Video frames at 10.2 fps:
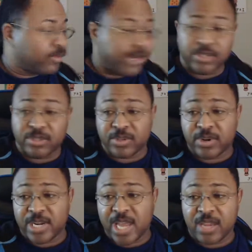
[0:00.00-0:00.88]

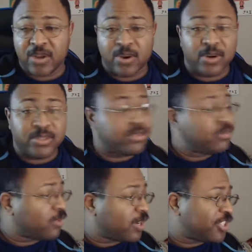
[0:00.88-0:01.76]
338 yards
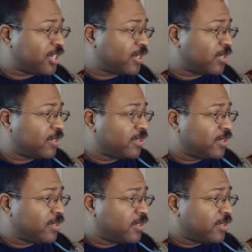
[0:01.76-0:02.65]
rushing.
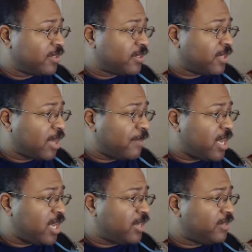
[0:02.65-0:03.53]
I
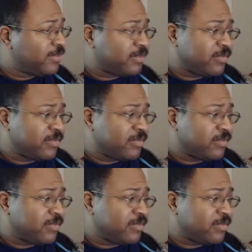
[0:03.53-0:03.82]
mean,